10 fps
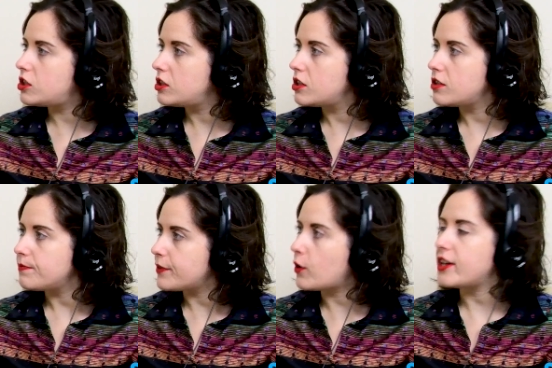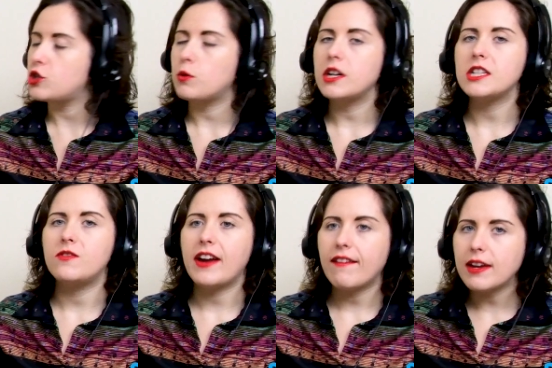The question word is
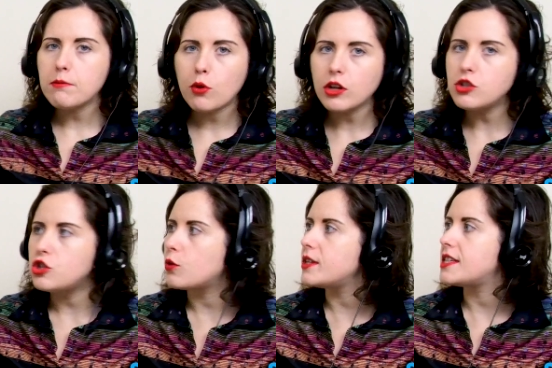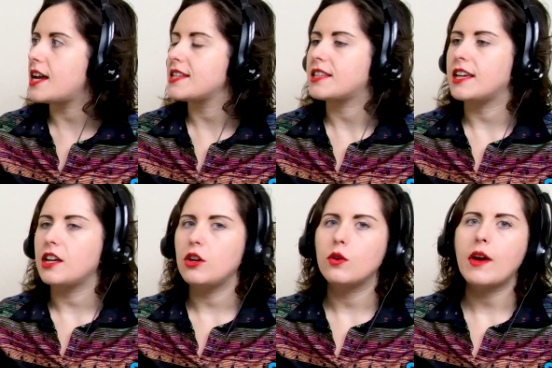very important. You know, is it asking
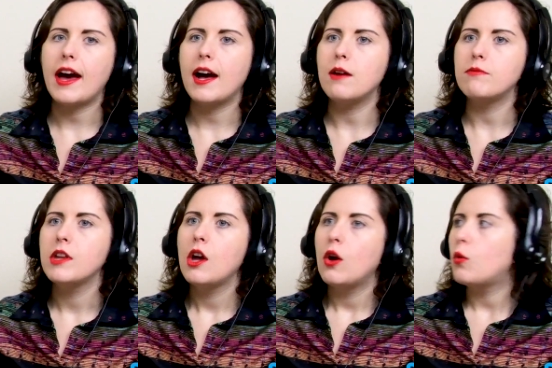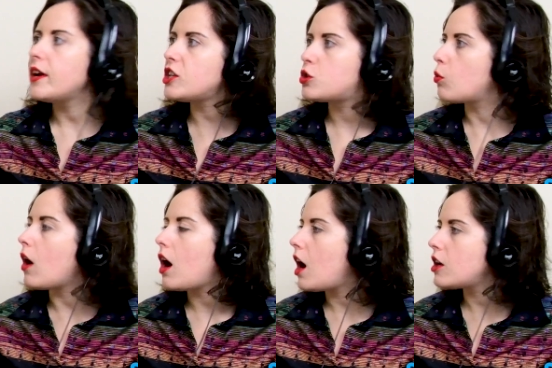you which,
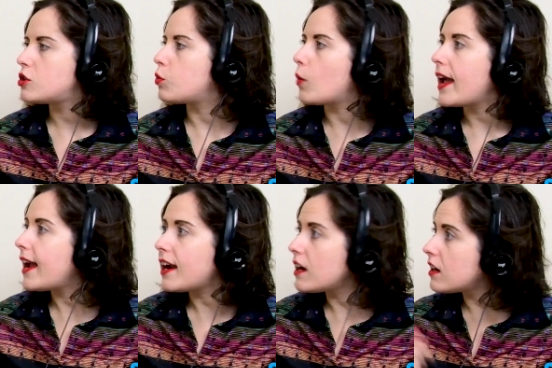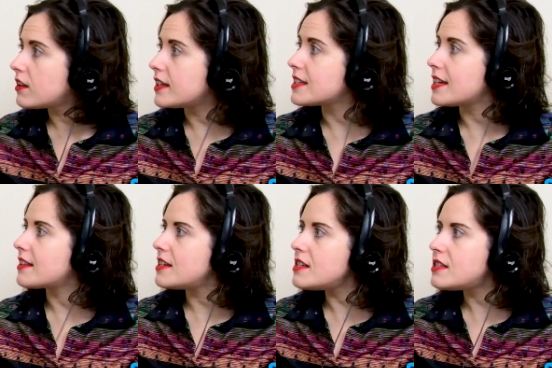what, where, things like this?